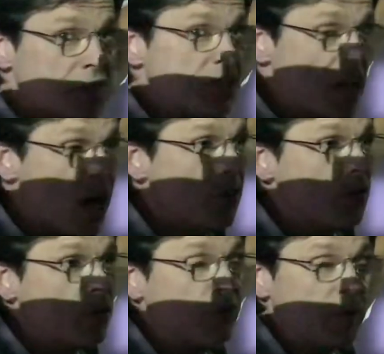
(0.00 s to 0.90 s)
the
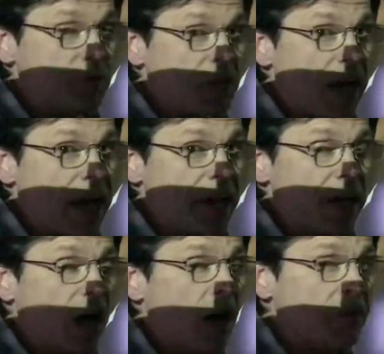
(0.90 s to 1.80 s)
other flip side
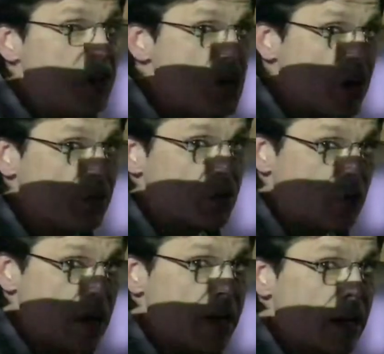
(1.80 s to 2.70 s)
of another
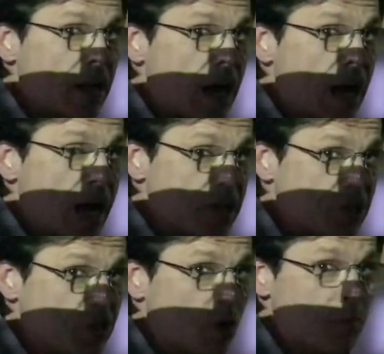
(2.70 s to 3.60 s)
great
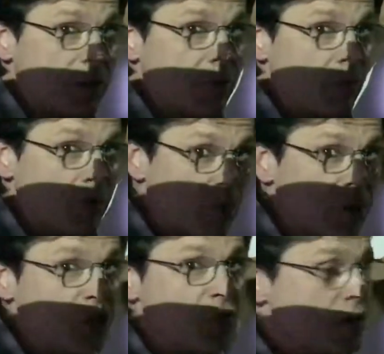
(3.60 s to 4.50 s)
isotope that we're going to
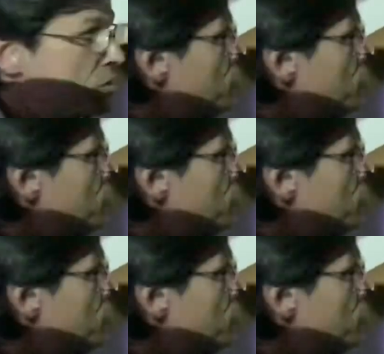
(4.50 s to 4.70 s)
address and